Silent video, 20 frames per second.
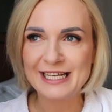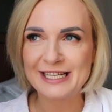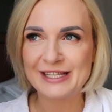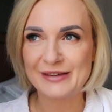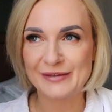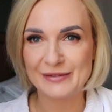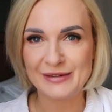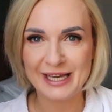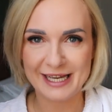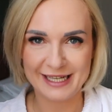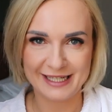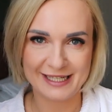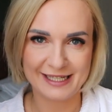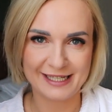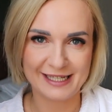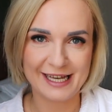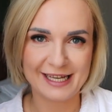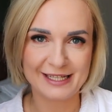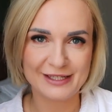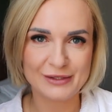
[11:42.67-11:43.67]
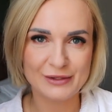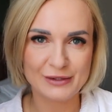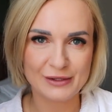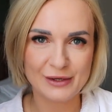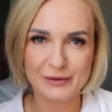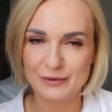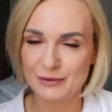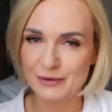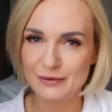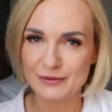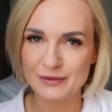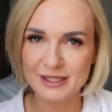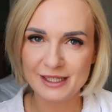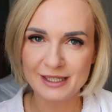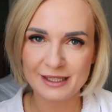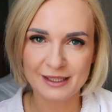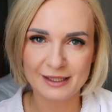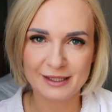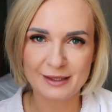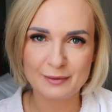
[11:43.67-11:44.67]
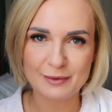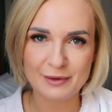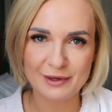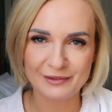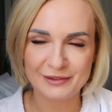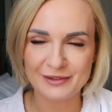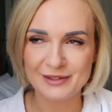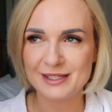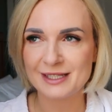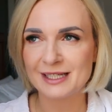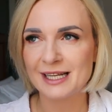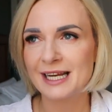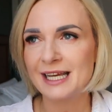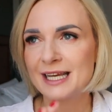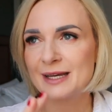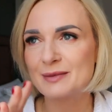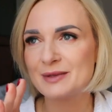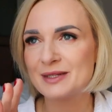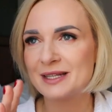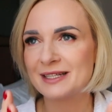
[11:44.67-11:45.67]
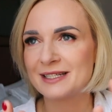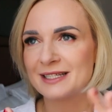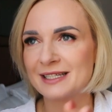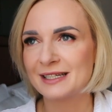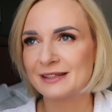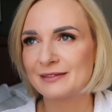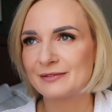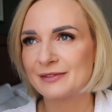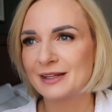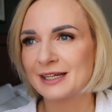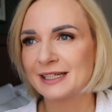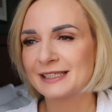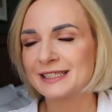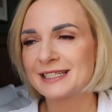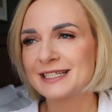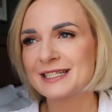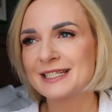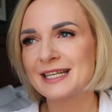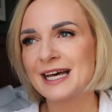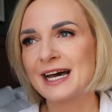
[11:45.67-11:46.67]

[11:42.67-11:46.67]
So yes, as you know, you've seen in the previous clips and stuff like this,